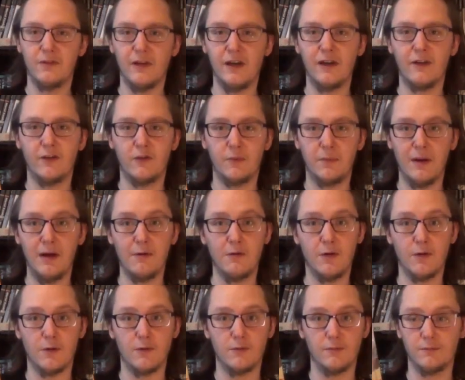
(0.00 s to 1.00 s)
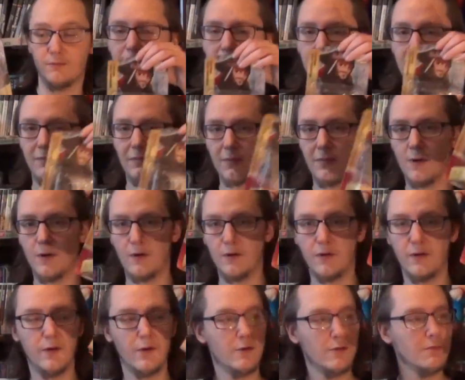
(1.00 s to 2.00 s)
Jack Sparrow.
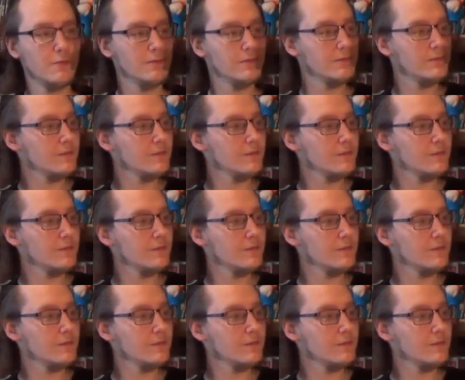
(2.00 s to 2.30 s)
on you.